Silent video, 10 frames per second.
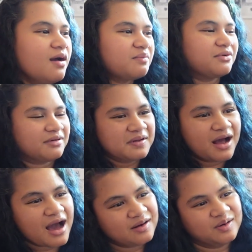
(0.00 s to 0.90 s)
But
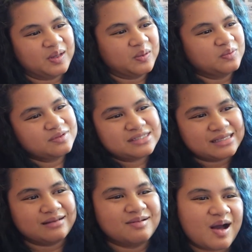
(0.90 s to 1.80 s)
I don't know, we'll
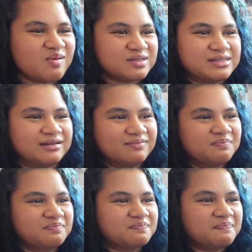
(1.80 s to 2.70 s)
see. I will see.
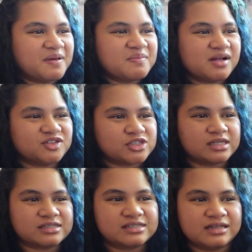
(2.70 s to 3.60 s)
Maybe I'll just
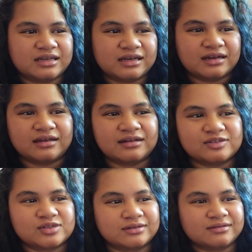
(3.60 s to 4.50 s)
like sneak it in into